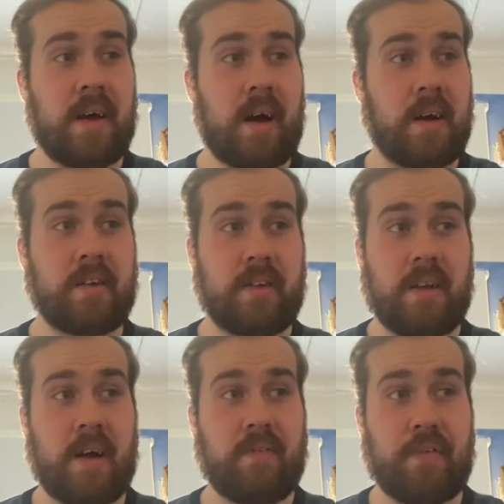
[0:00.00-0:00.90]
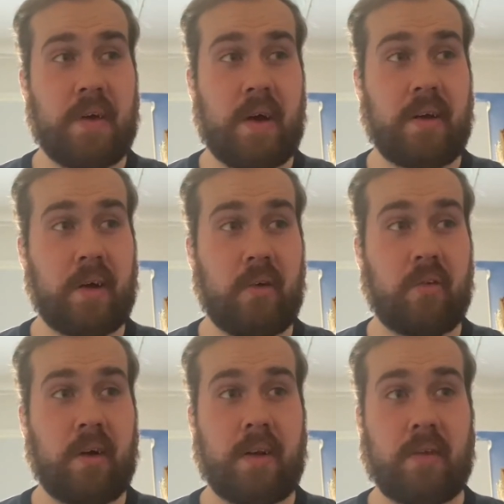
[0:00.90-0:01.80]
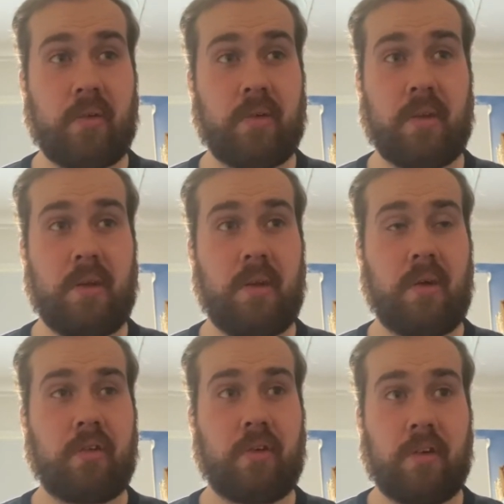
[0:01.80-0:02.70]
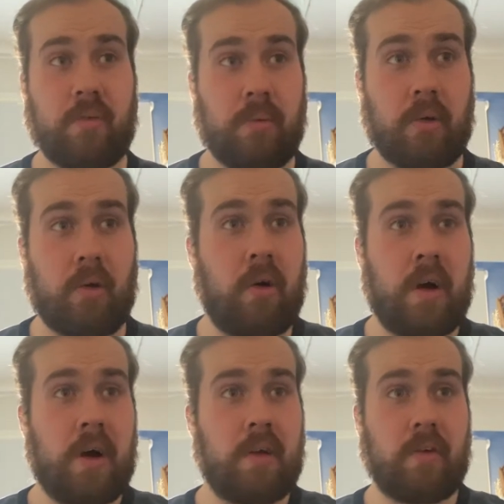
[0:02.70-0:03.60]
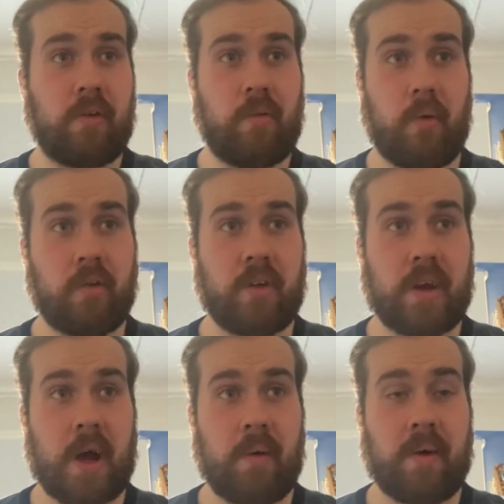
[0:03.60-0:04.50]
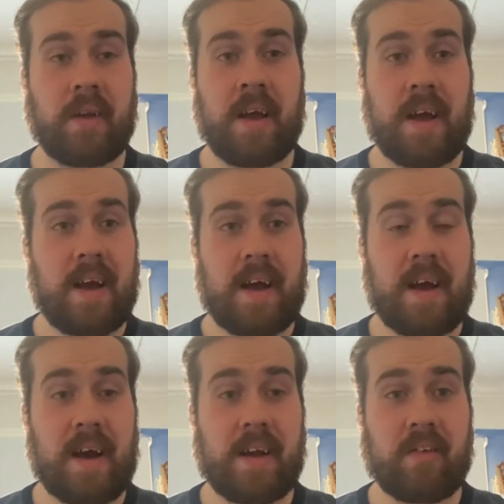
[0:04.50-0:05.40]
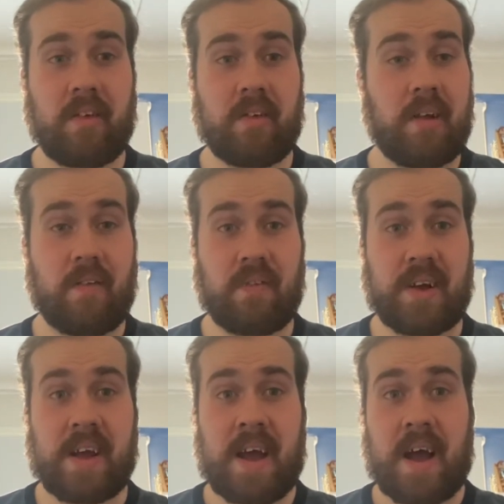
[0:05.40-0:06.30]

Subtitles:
I just love living out in the countryside. There's always lots to explore, lots of walks to go on, and it's just lovely.